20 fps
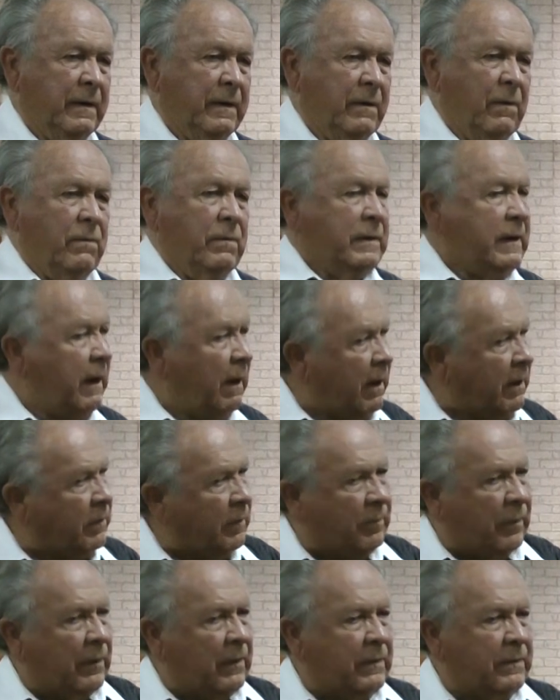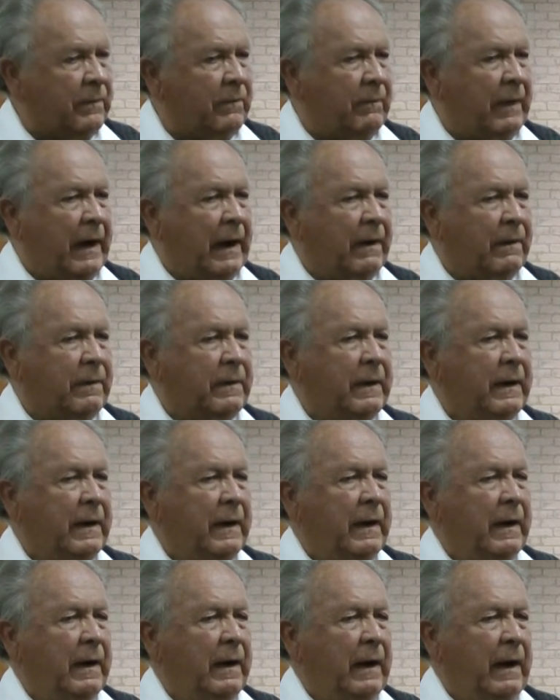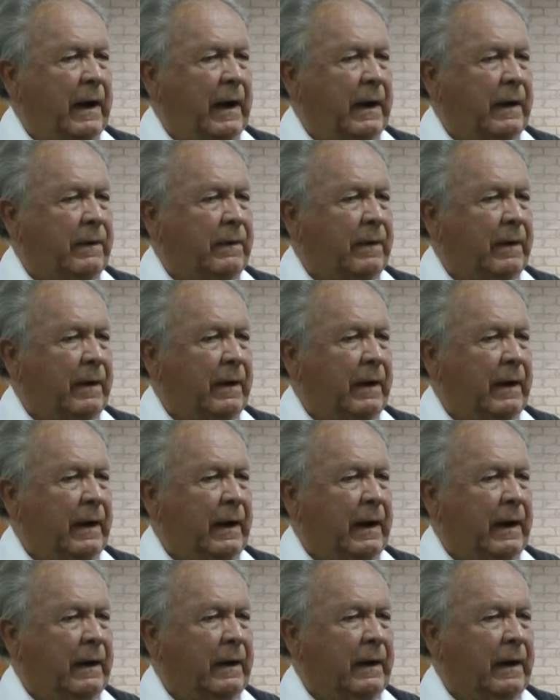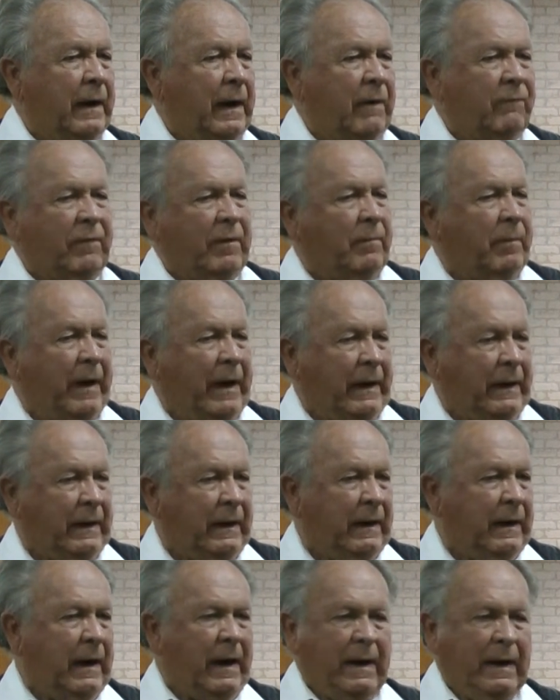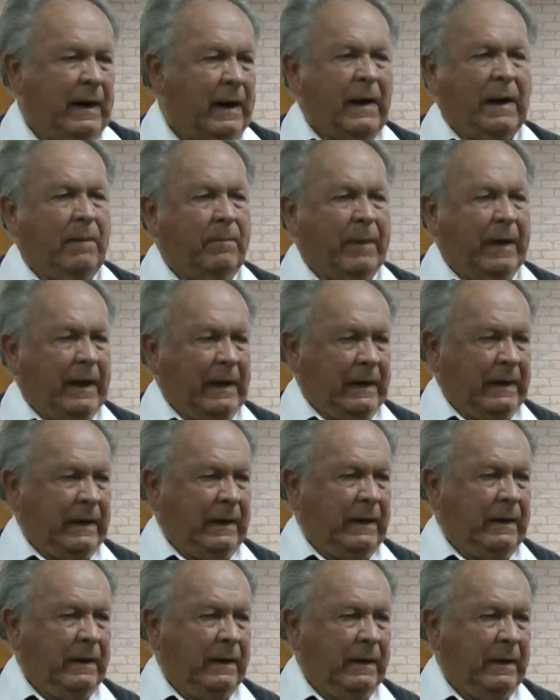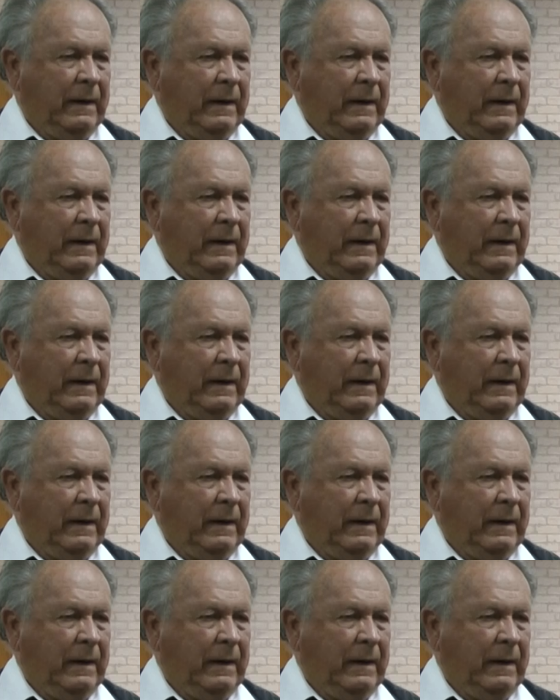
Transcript: Don't carry the burden around and and everybody and anybody